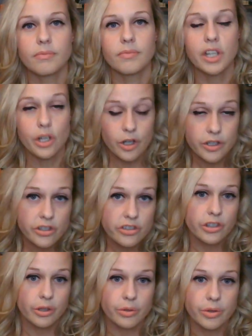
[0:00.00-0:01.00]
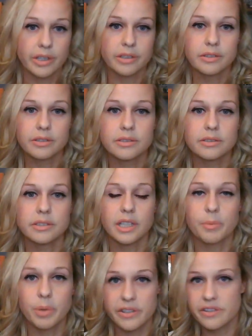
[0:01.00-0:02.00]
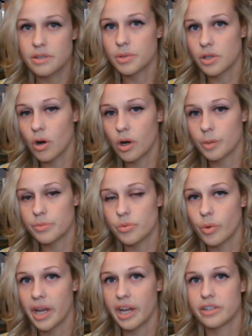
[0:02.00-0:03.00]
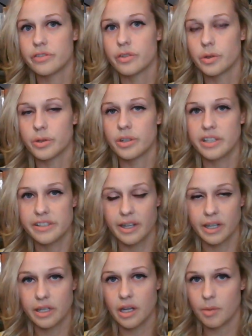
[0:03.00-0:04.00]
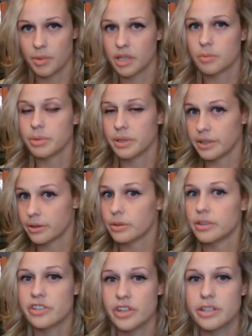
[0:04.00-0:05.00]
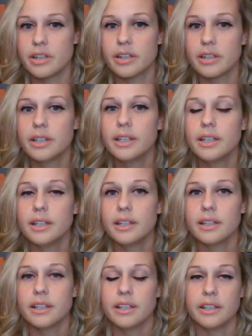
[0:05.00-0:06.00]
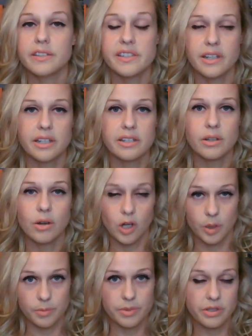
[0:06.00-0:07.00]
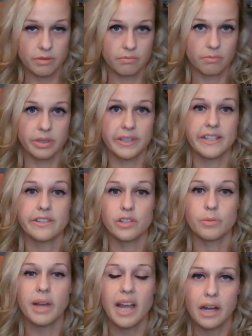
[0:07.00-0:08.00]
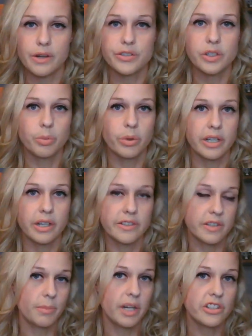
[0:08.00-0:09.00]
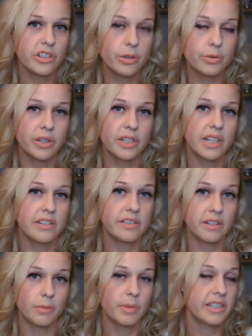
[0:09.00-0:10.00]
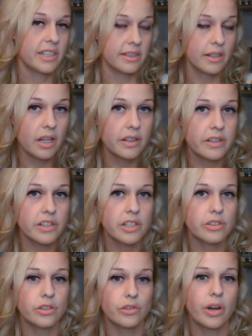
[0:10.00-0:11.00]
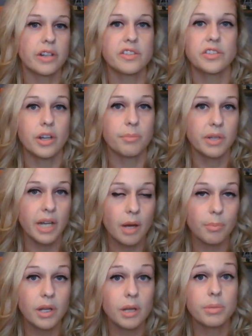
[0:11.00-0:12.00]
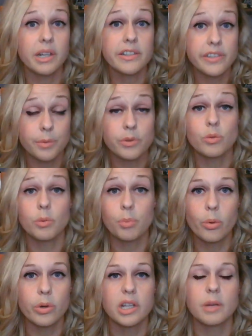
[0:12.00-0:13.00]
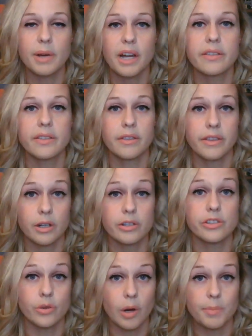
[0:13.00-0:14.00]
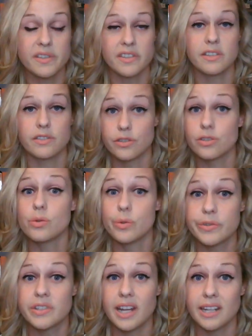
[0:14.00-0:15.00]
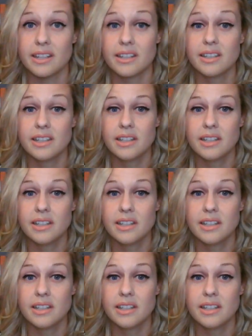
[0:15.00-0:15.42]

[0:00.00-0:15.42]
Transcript: He hurts children. He puts them in harm's way to further his economic and political agenda. He sent armed police to my house to point guns at my children and steal my technology to try to shut me up because I was reporting about their discrepancies in schools' data.